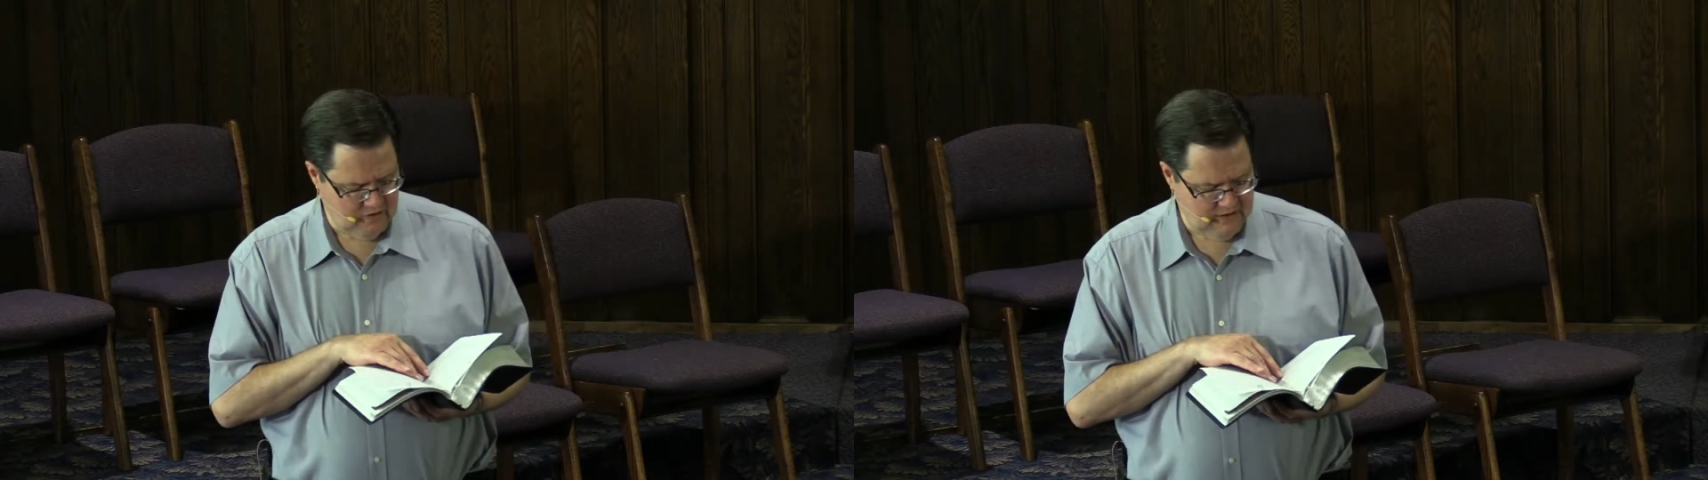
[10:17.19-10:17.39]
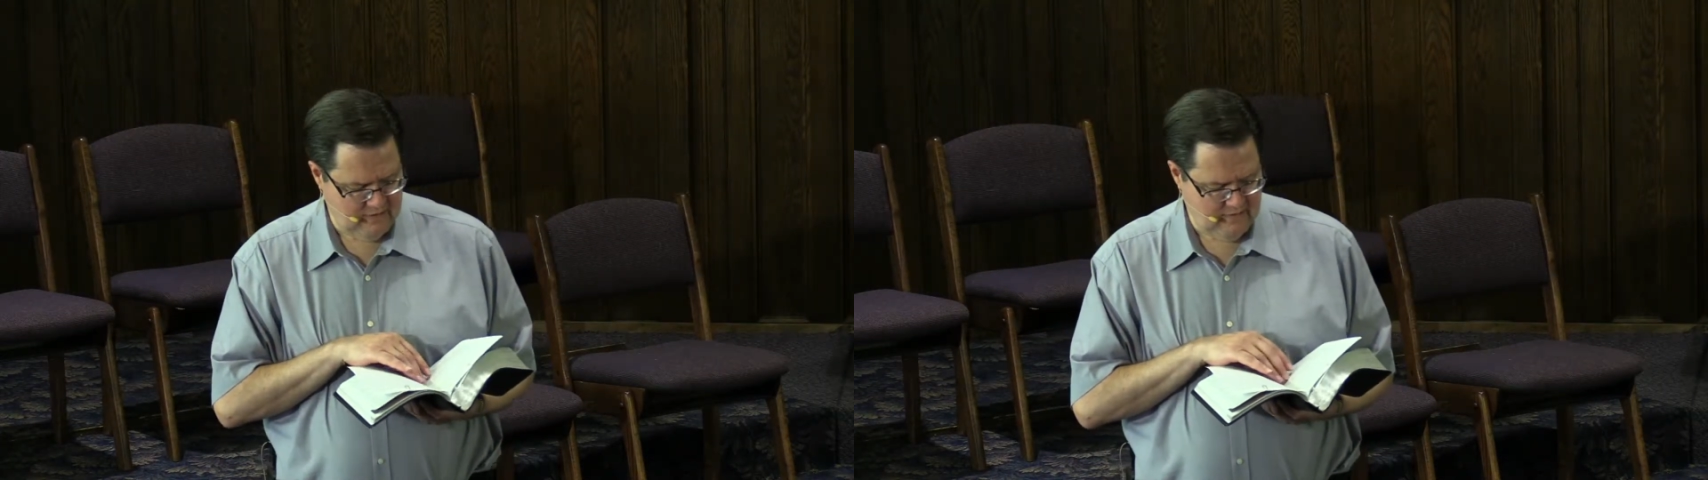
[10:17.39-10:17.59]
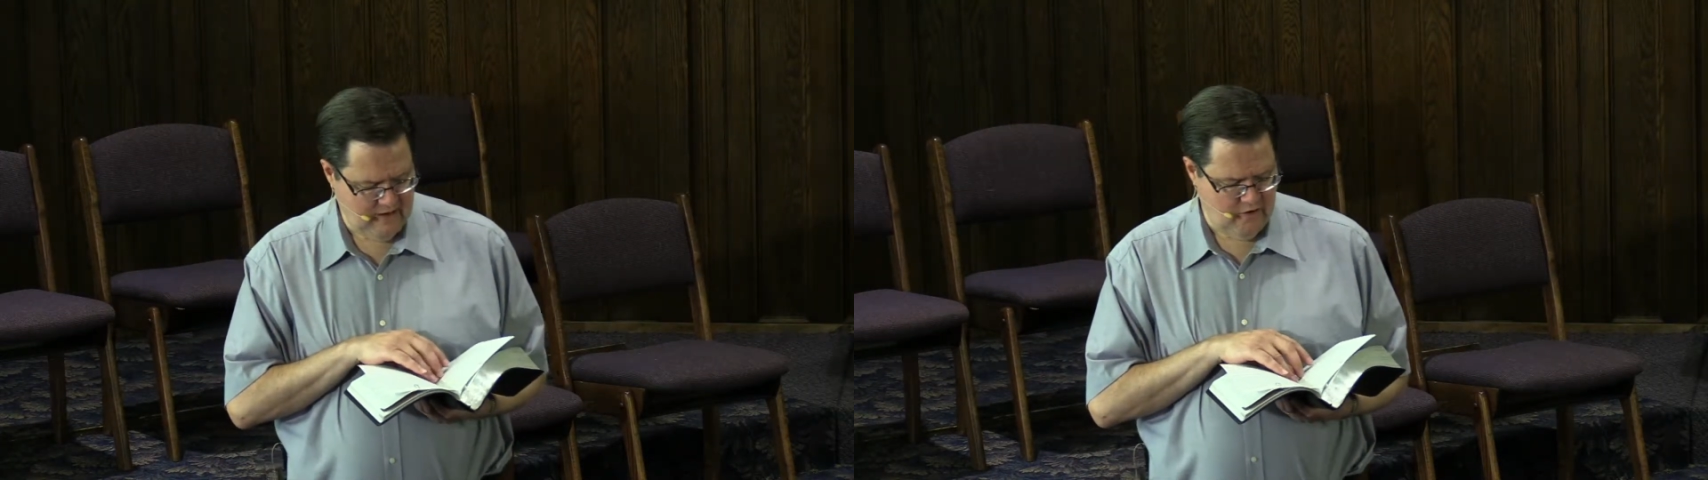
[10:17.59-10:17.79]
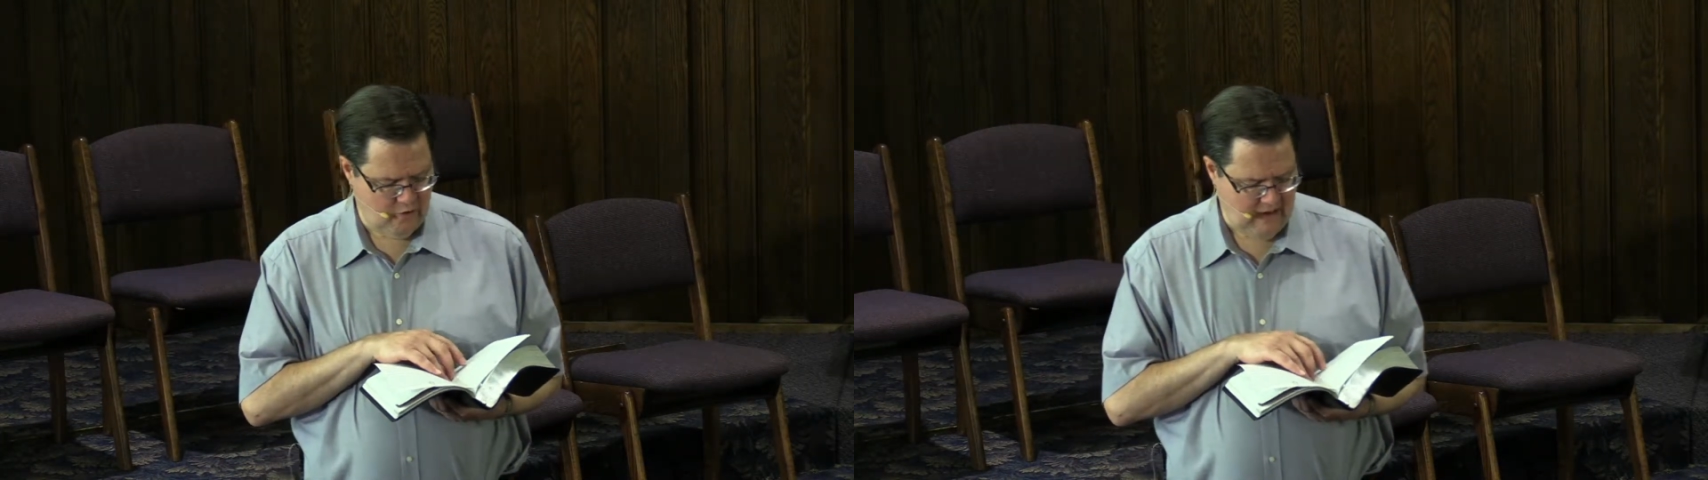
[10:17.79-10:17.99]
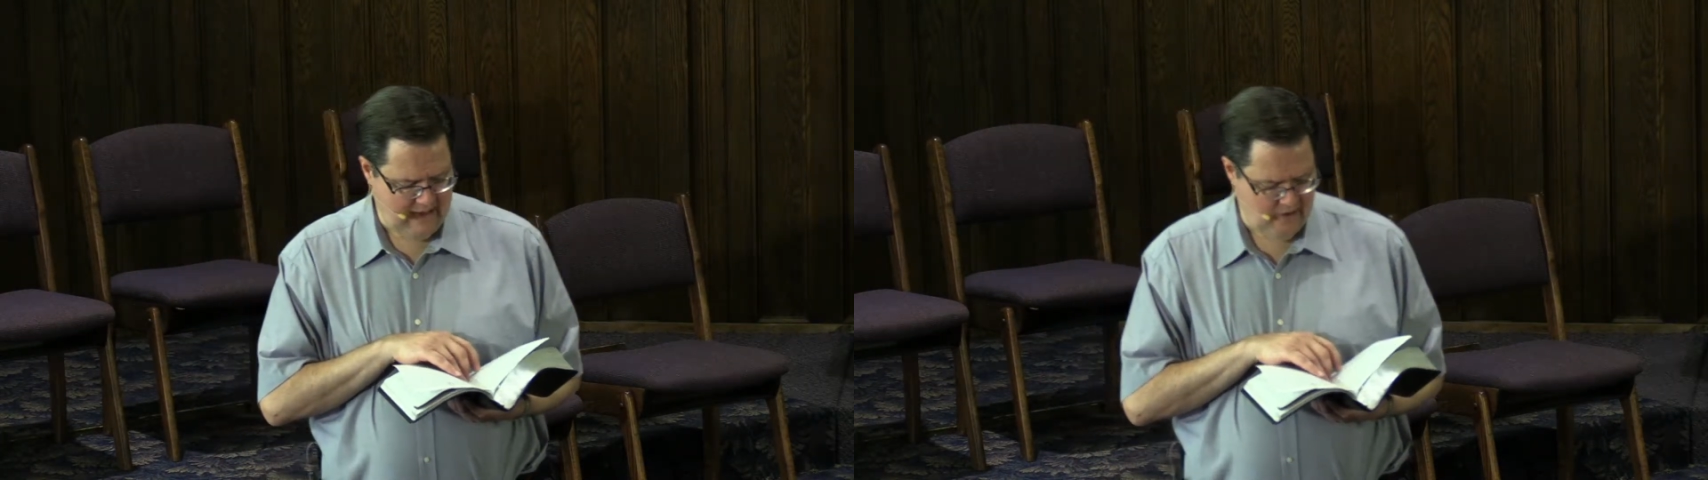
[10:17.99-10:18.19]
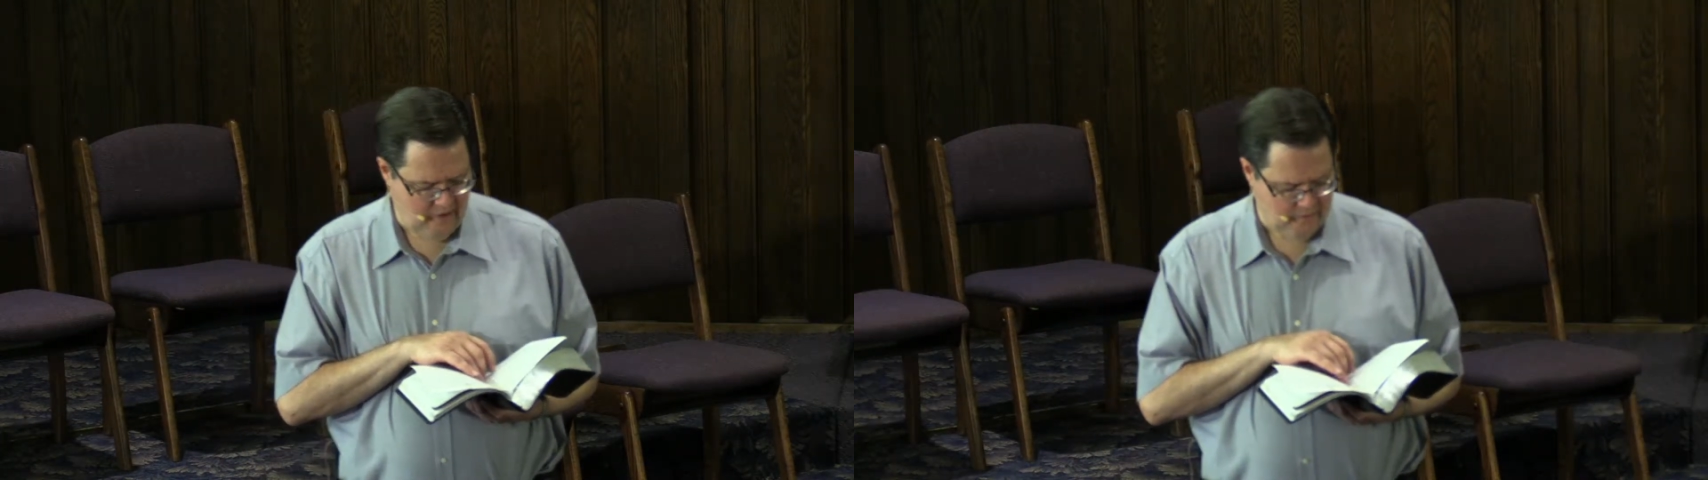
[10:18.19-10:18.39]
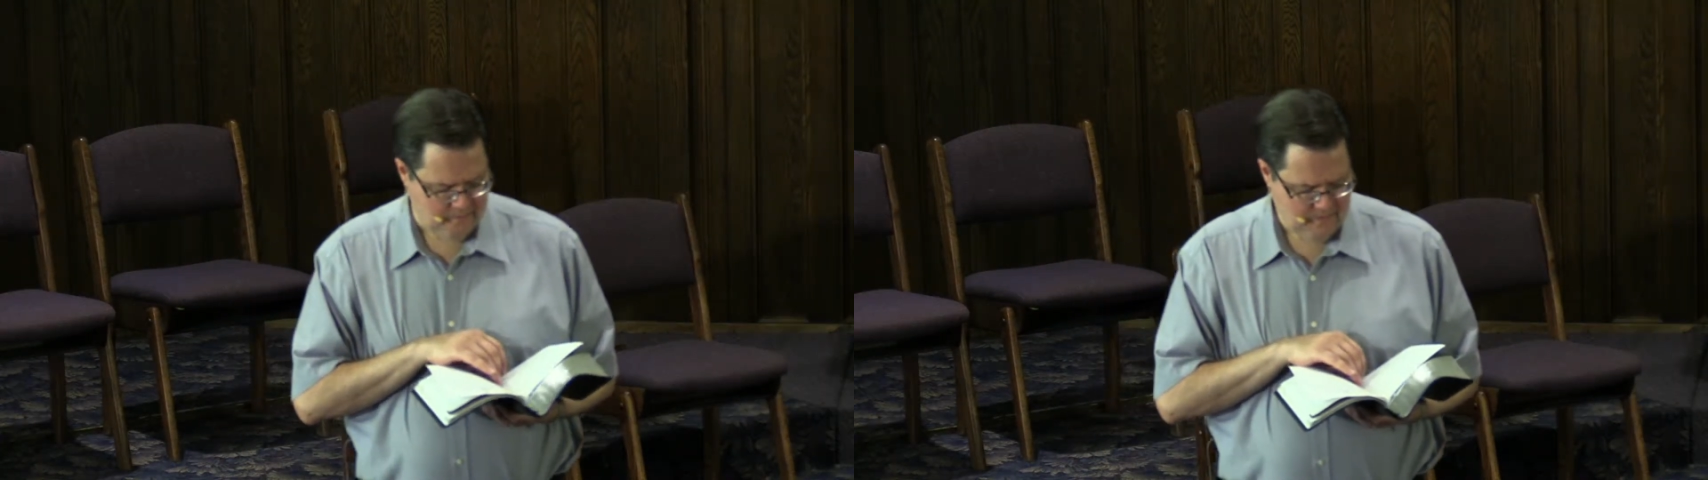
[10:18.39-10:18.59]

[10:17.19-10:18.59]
in, in Orlando,